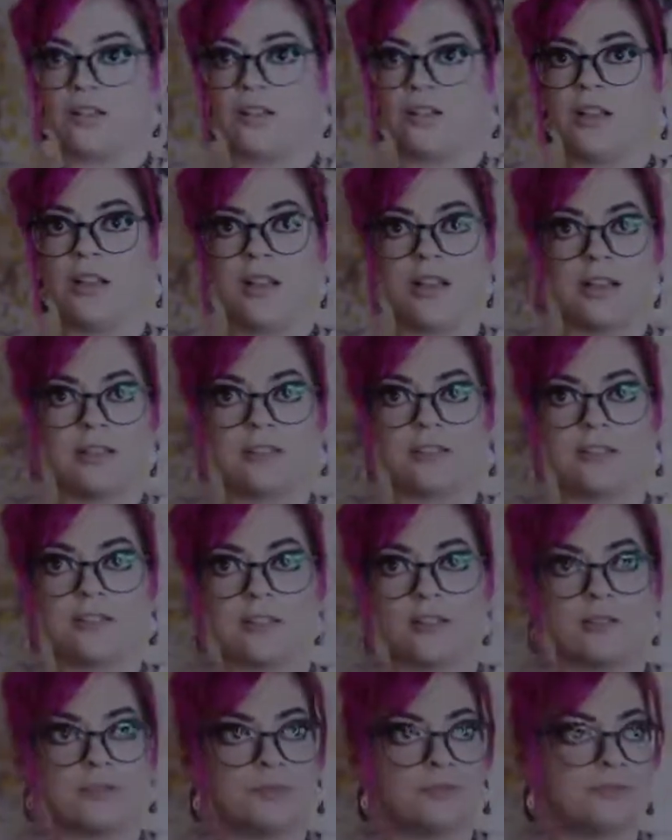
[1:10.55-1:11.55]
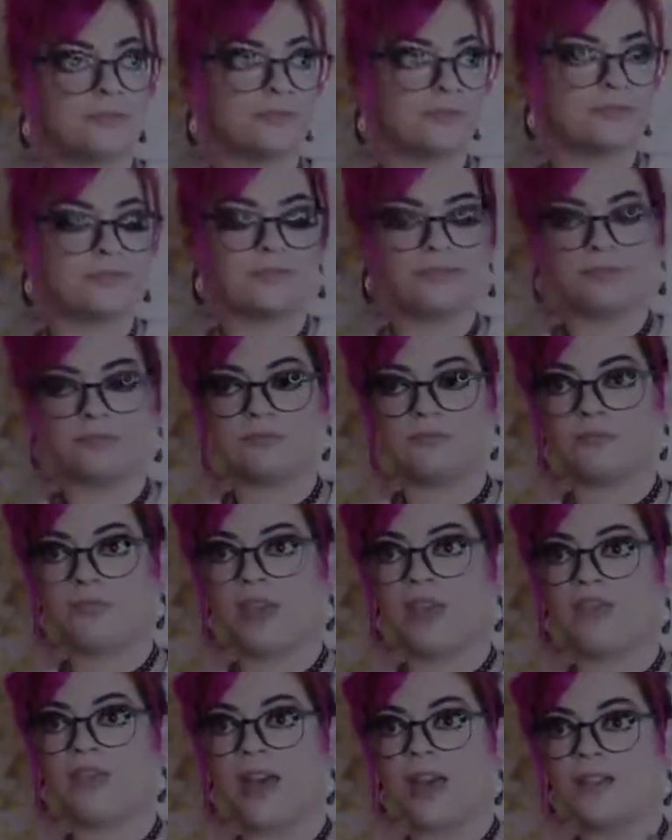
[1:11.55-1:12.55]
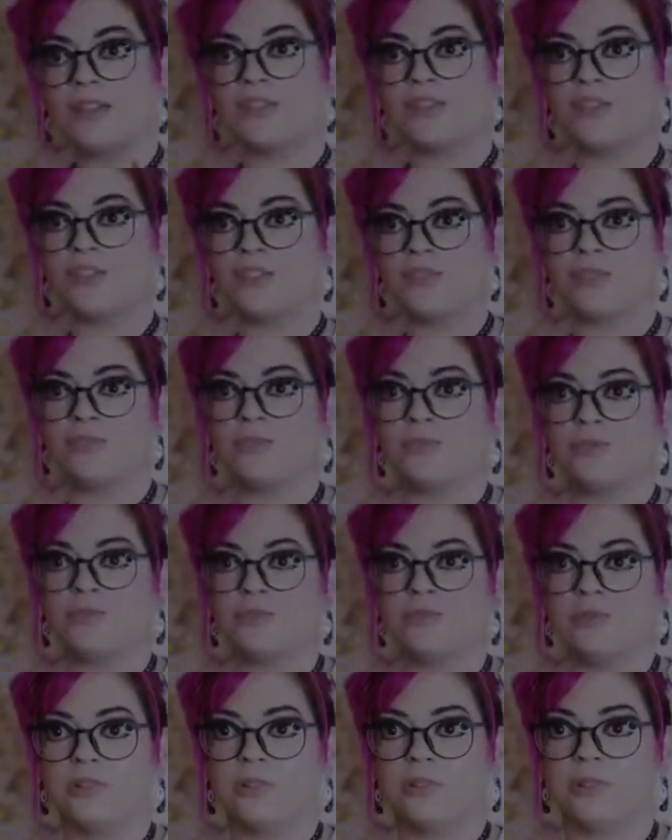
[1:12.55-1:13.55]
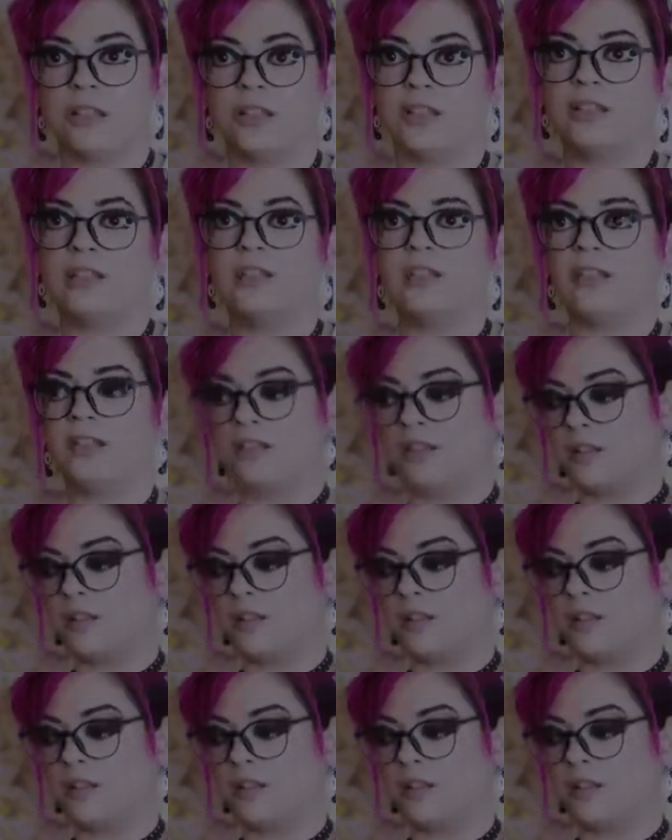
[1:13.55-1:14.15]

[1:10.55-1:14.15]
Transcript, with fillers: class. That is just food, okay?